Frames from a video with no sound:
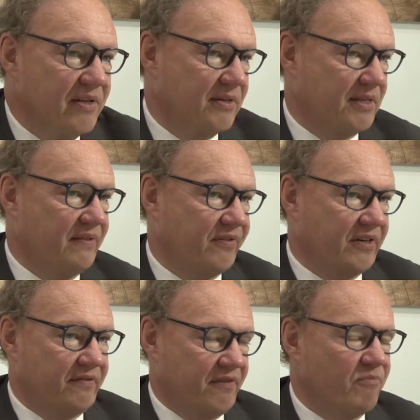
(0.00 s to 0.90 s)
So it's
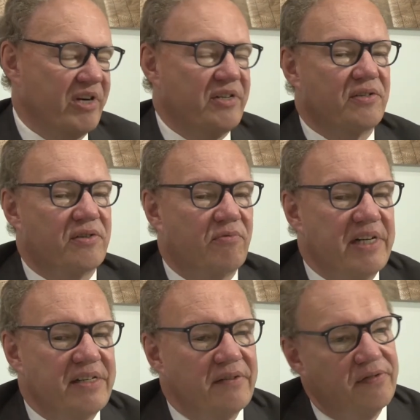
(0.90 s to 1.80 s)
different from region to
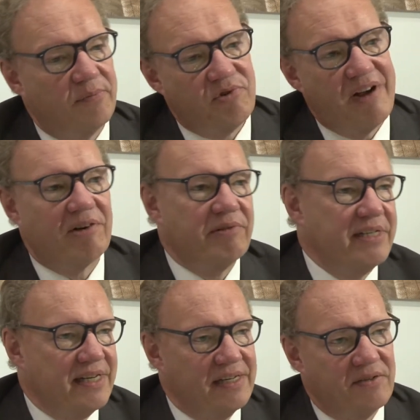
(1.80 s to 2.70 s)
region, from travel
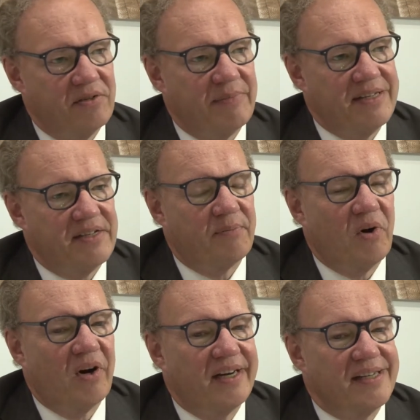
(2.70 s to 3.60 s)
retail to domestic
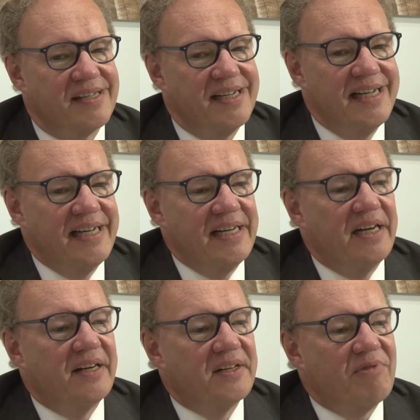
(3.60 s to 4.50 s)
markets.
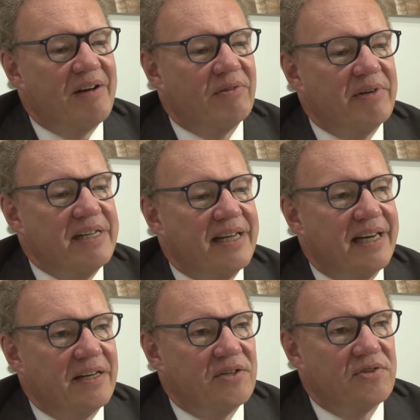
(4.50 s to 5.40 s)
Uh, travel
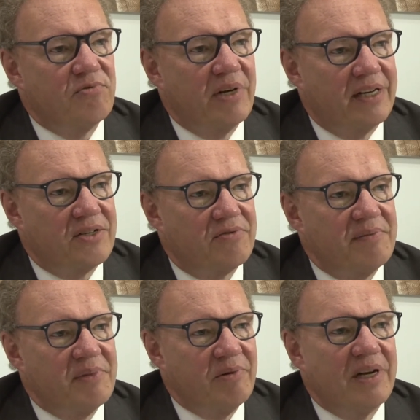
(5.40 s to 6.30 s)
retail is doing
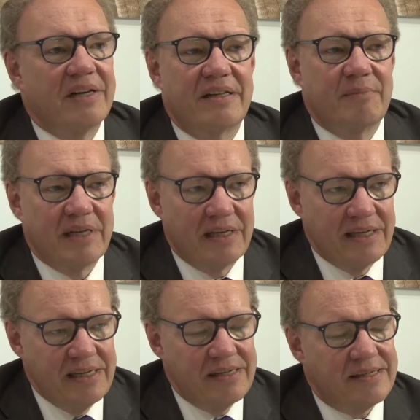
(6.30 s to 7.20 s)
extremely well in the Middle
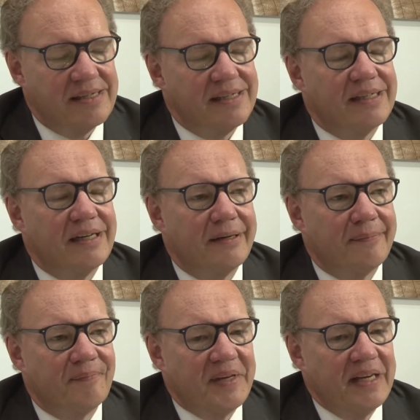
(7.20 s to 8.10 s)
East, in
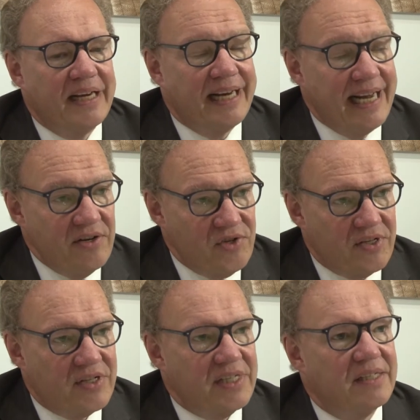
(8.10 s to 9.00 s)
um, in
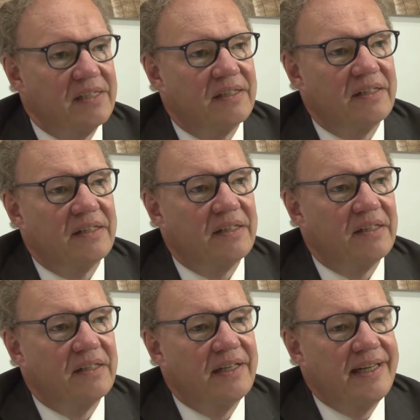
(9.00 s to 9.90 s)
Asia still
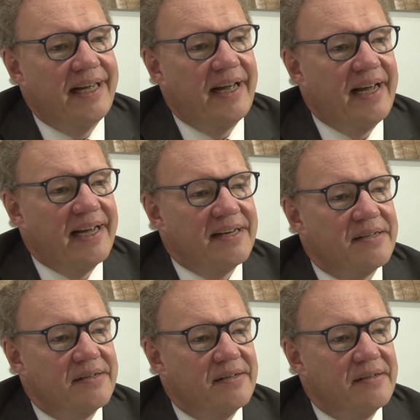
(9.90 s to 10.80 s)
uh,
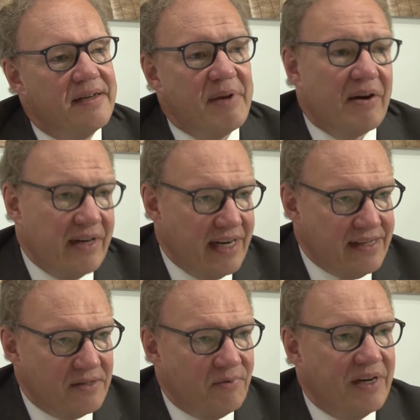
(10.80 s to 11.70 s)
and uh,
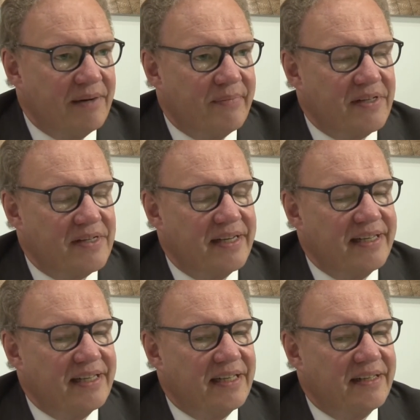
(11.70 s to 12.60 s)
Americas as well, I must
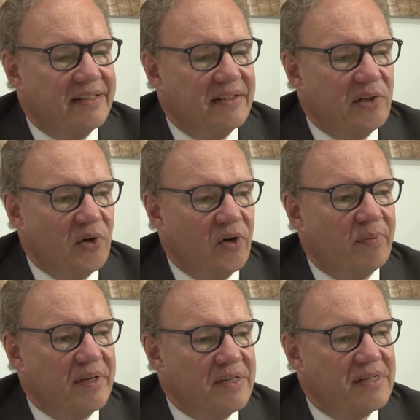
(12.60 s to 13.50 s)
say. Uh,
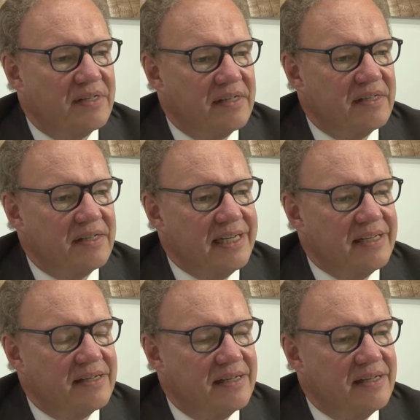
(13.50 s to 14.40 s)
Europe is, uh,
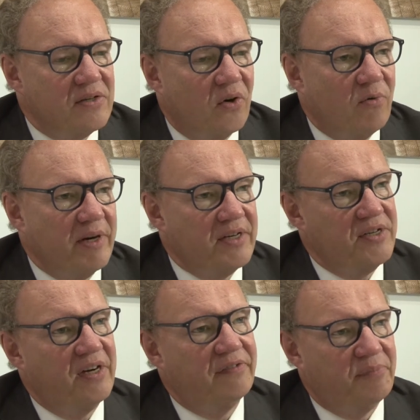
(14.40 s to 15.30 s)
is, is always
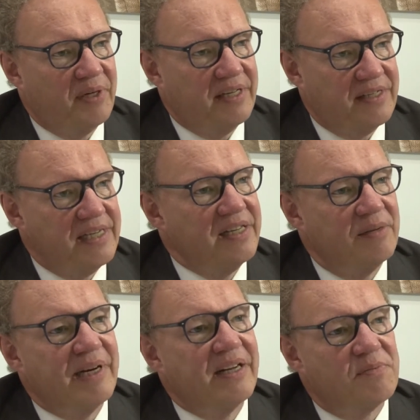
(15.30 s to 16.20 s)
tough, but it's still
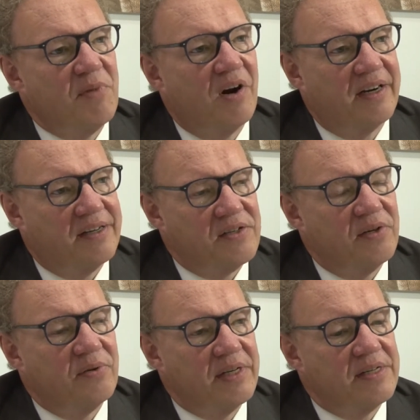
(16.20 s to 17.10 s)
the biggest market.
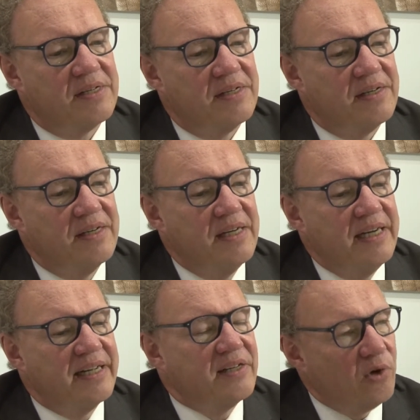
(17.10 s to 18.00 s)
So it's, uh,
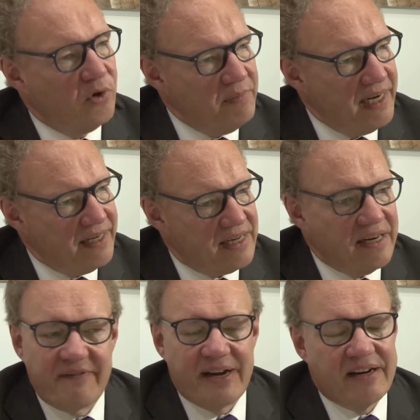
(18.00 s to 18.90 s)
it's a good mix
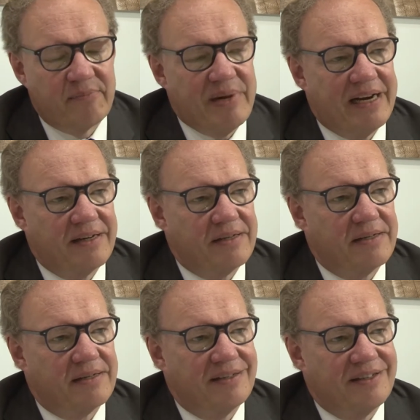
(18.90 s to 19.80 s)
and a very
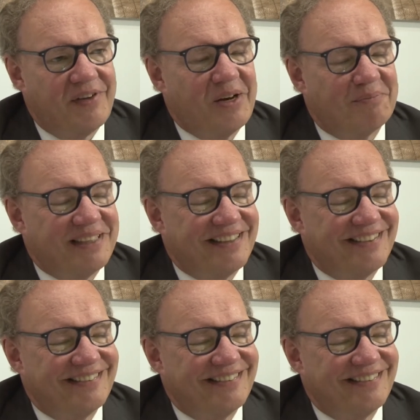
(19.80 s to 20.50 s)
balanced uh, development.